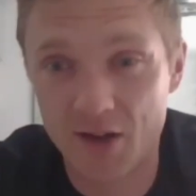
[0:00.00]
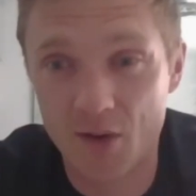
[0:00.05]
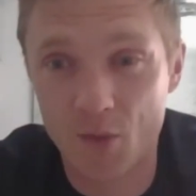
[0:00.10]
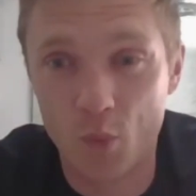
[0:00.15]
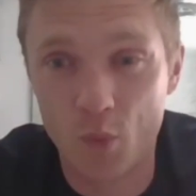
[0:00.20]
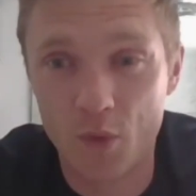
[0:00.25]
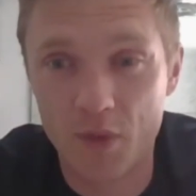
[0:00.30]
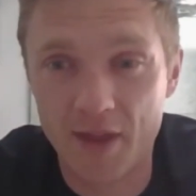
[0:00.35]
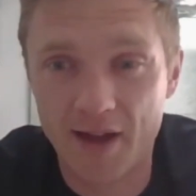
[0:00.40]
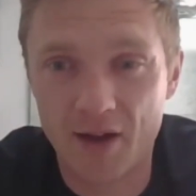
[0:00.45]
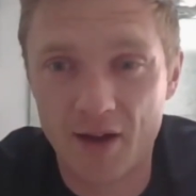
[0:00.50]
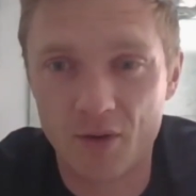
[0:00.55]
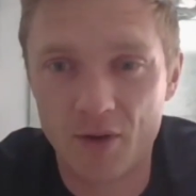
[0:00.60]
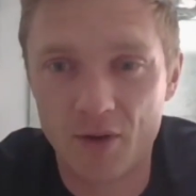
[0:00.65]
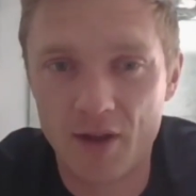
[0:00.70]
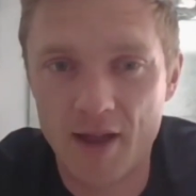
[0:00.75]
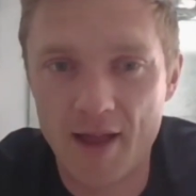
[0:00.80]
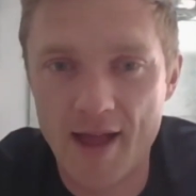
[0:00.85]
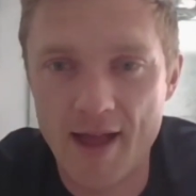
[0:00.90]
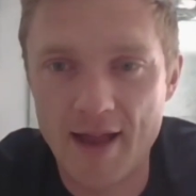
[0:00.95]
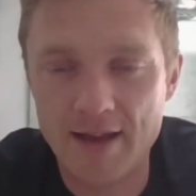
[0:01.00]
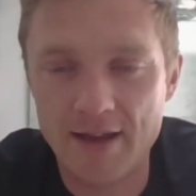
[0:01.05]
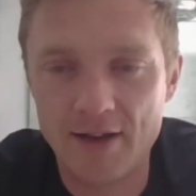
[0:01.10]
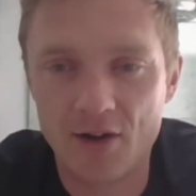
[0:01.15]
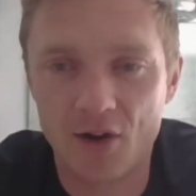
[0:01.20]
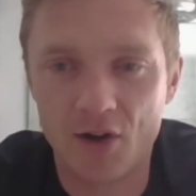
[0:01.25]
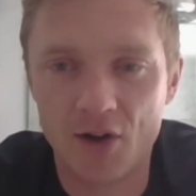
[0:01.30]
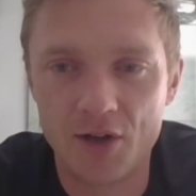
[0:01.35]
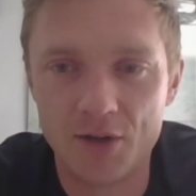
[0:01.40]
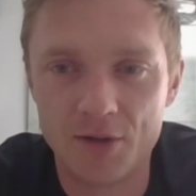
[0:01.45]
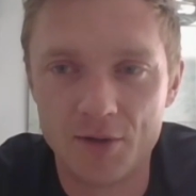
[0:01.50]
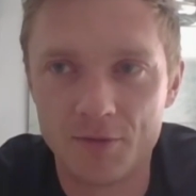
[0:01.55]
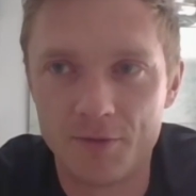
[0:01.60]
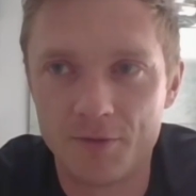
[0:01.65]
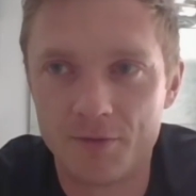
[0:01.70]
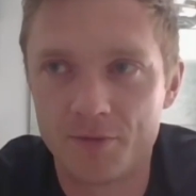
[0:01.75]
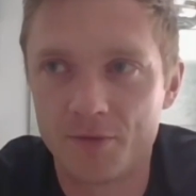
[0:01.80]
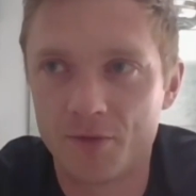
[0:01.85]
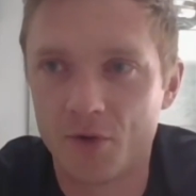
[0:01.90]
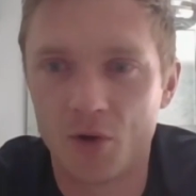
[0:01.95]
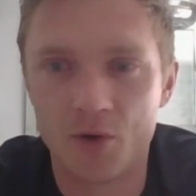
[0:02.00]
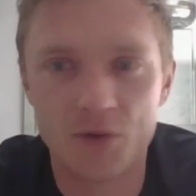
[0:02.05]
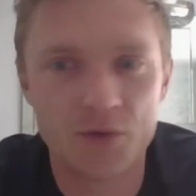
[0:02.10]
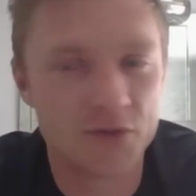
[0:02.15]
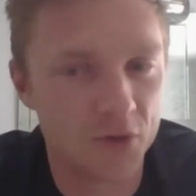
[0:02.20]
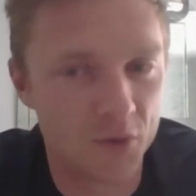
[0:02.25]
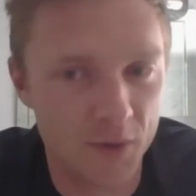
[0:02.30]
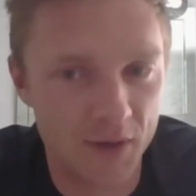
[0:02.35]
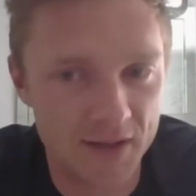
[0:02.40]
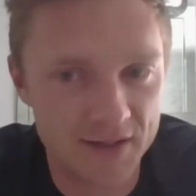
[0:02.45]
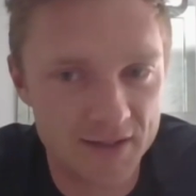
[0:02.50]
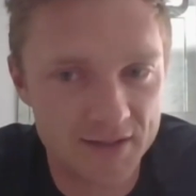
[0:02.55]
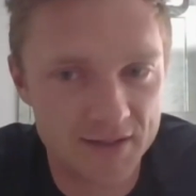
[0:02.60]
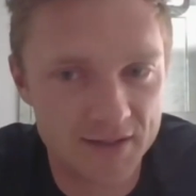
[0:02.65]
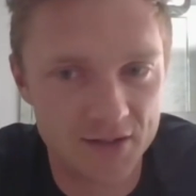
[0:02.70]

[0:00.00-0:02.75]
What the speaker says: without any kind of consequence.